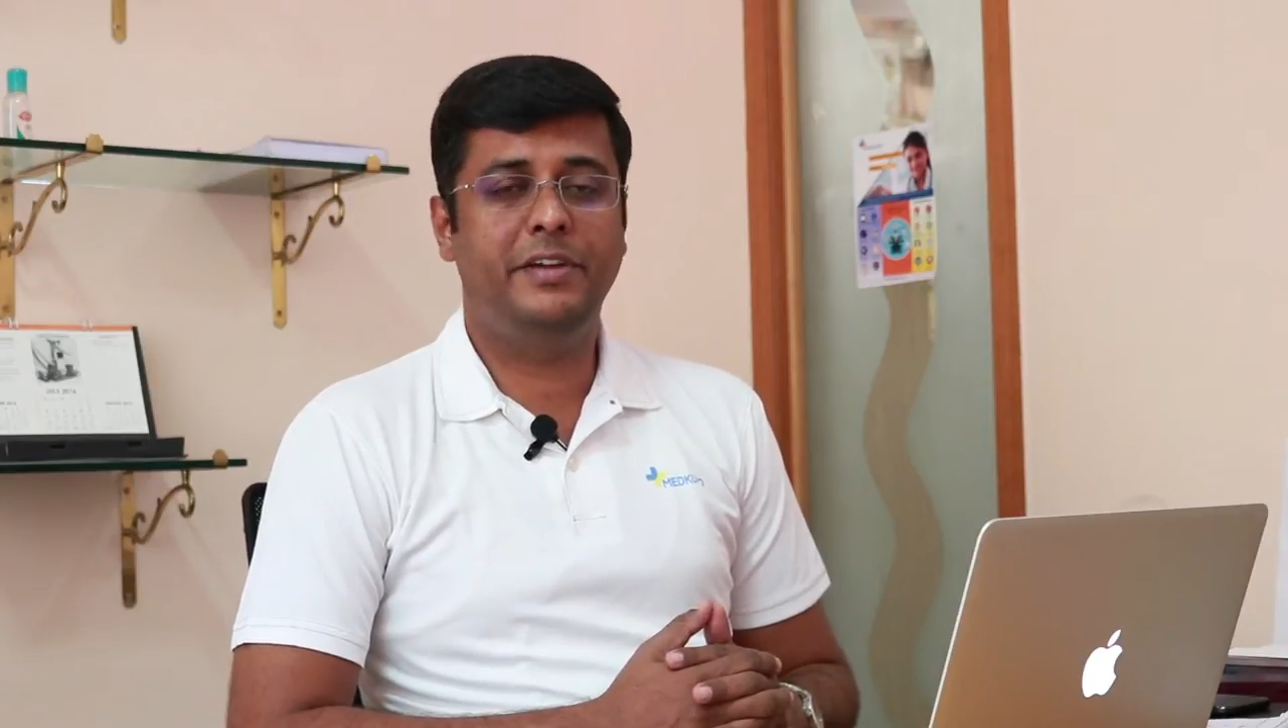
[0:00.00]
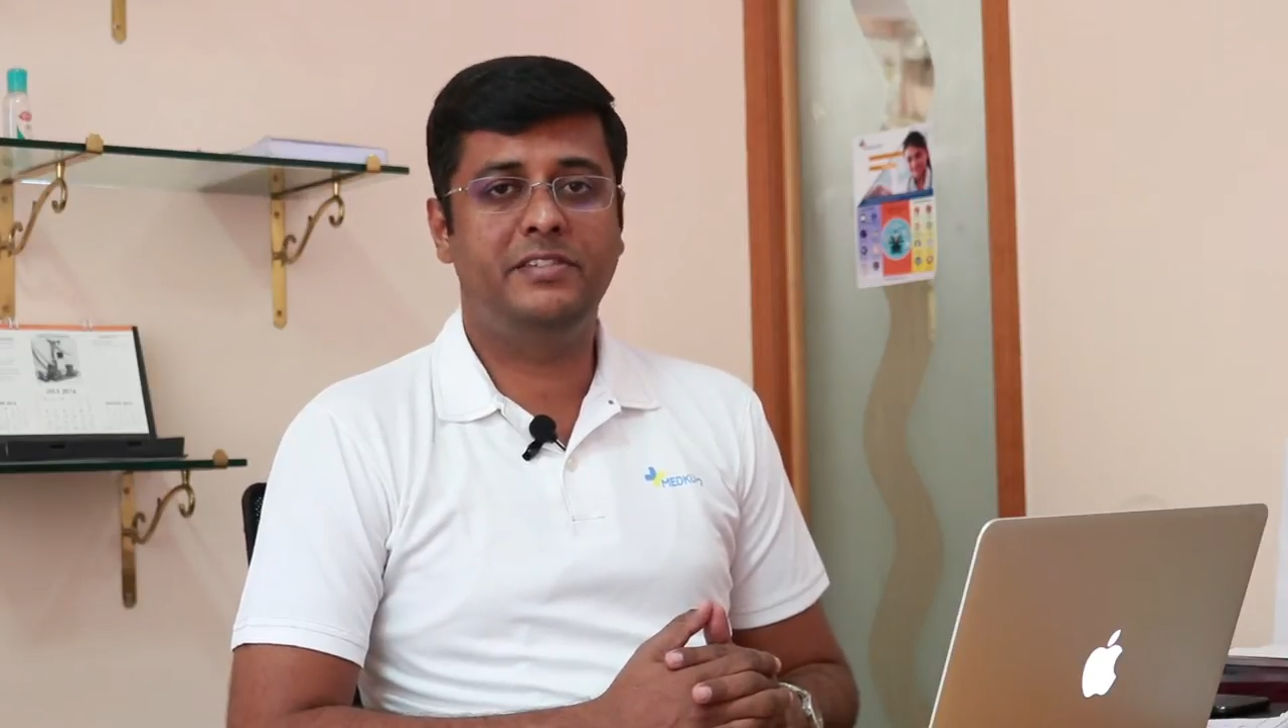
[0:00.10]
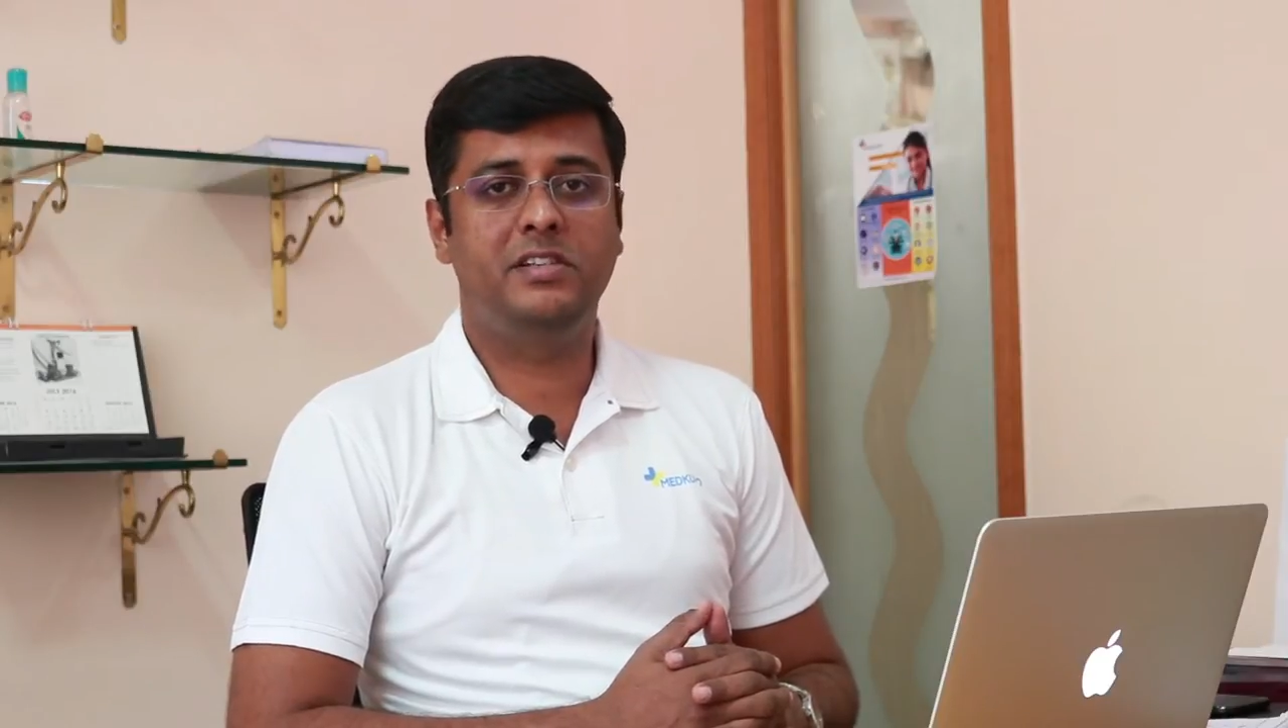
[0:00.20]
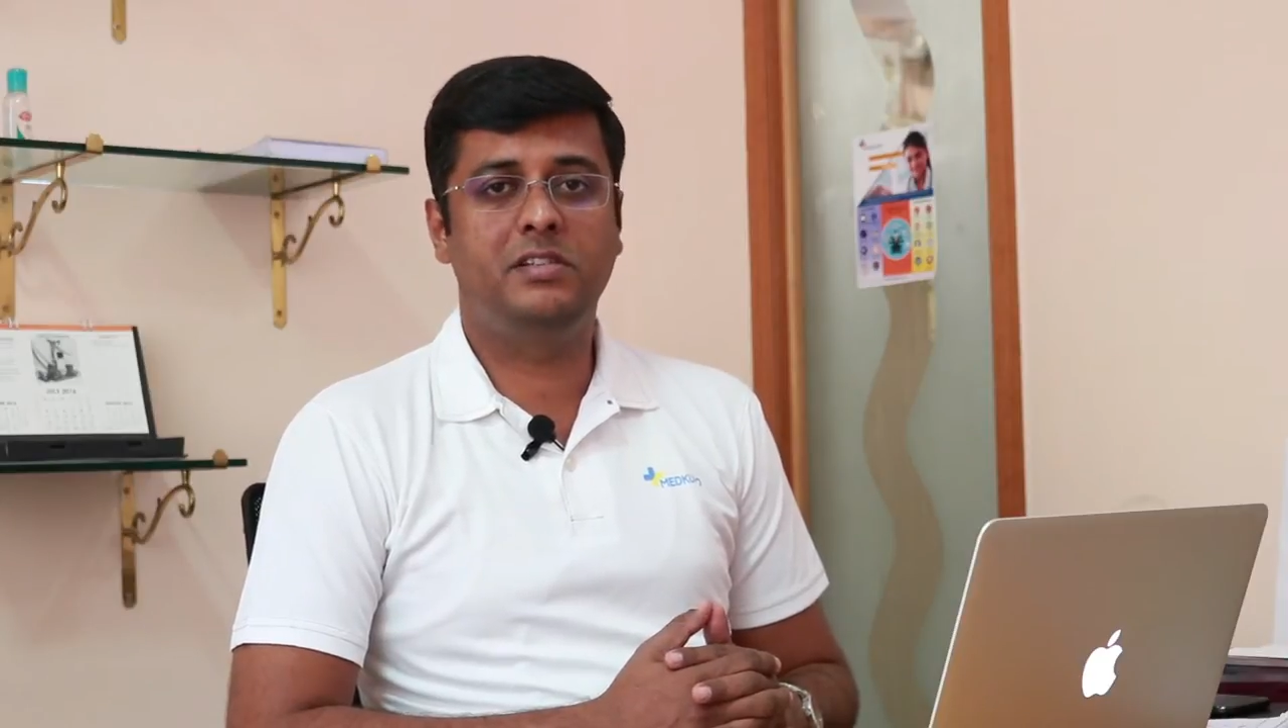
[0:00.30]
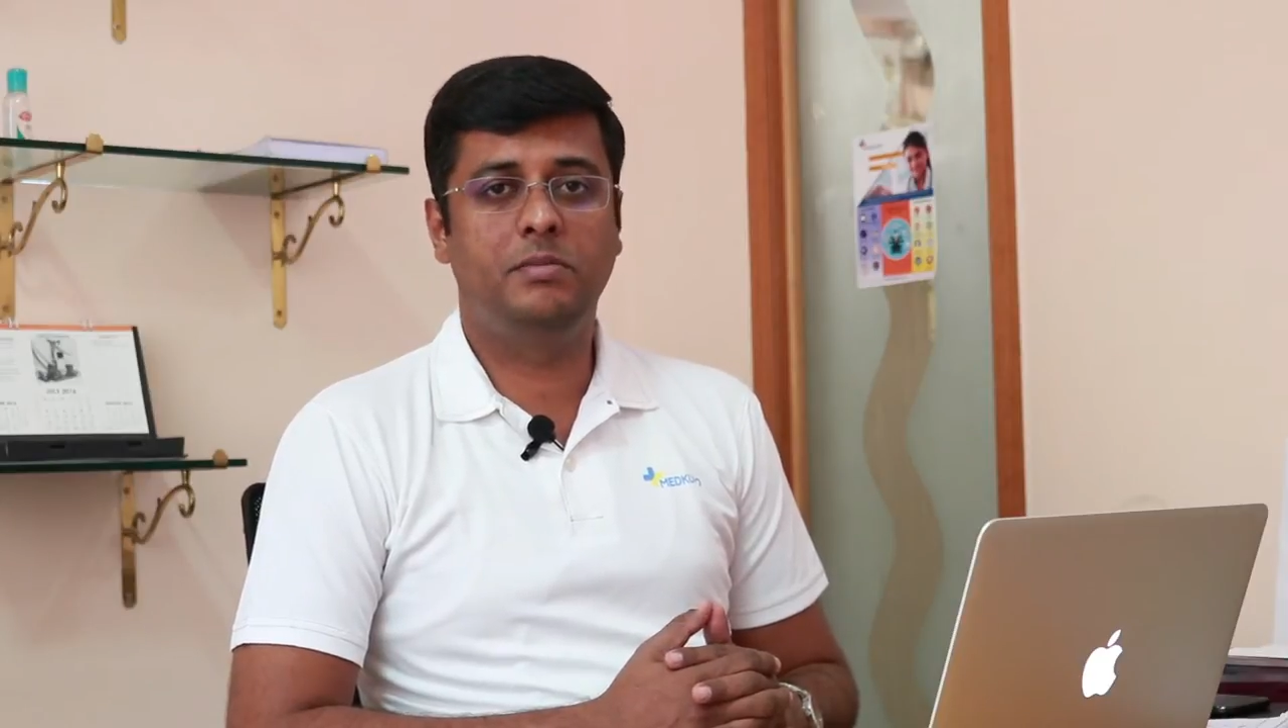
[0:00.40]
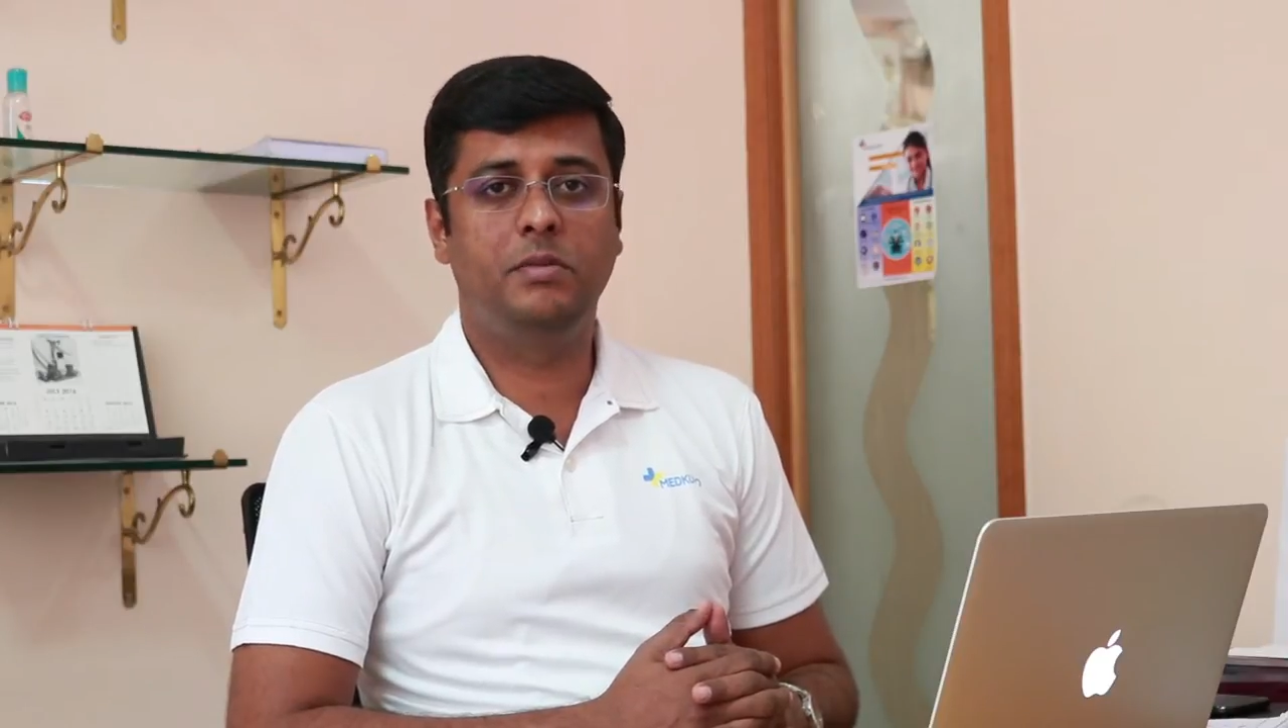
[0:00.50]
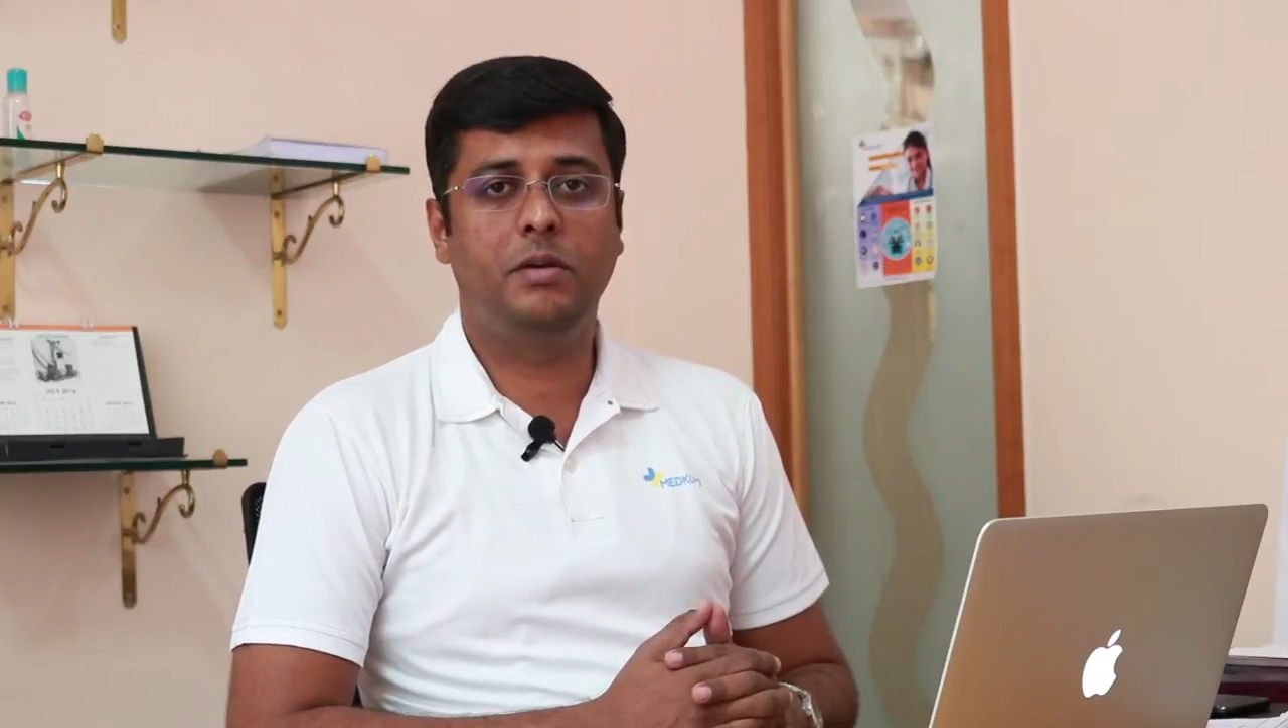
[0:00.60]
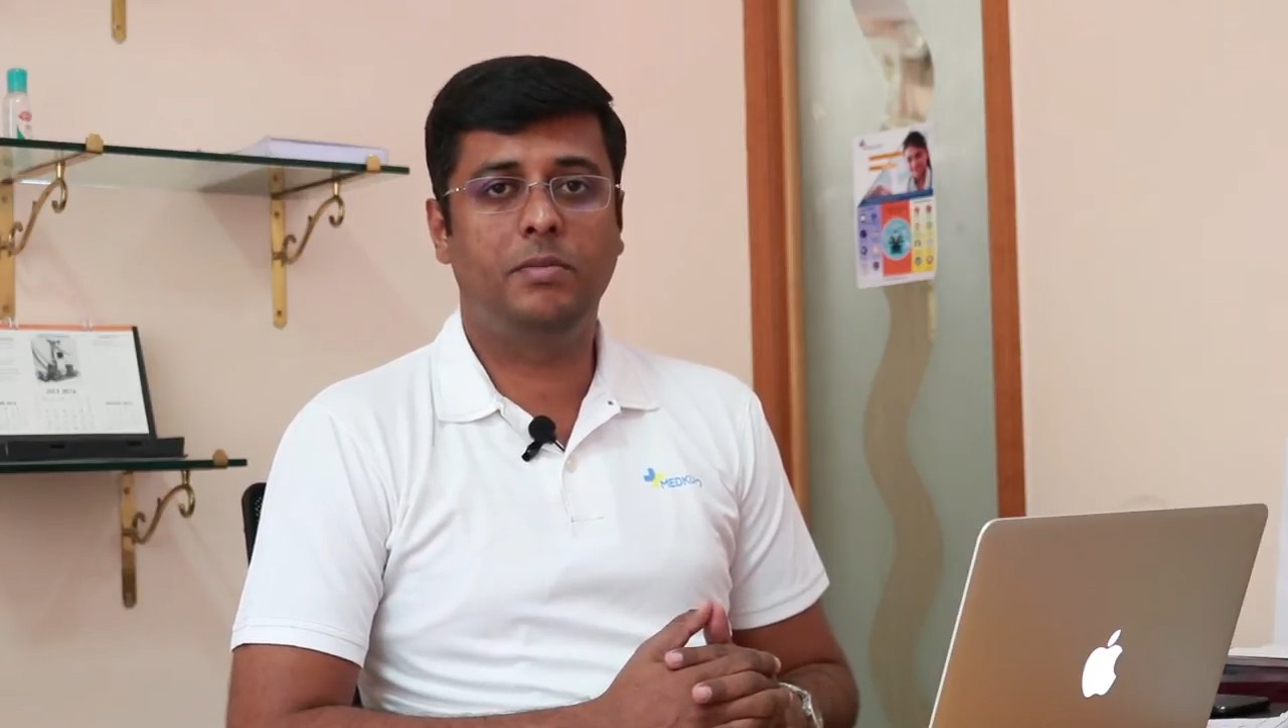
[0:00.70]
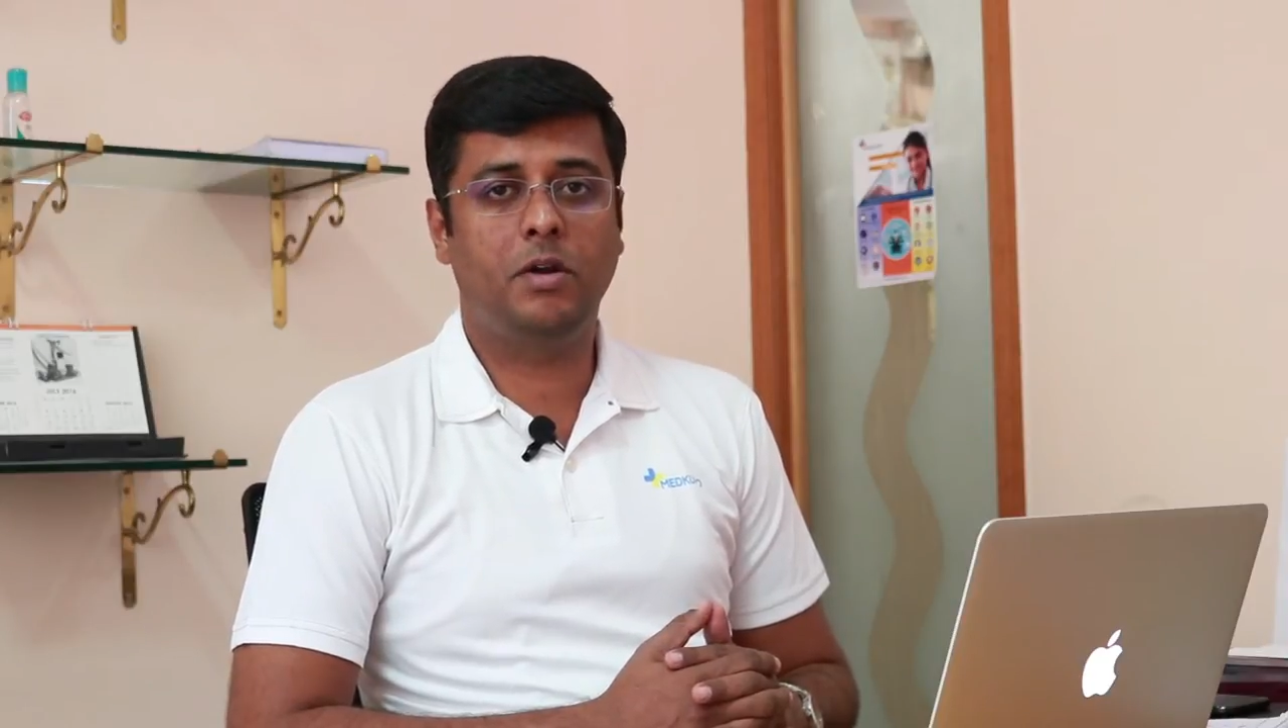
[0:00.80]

faced a similar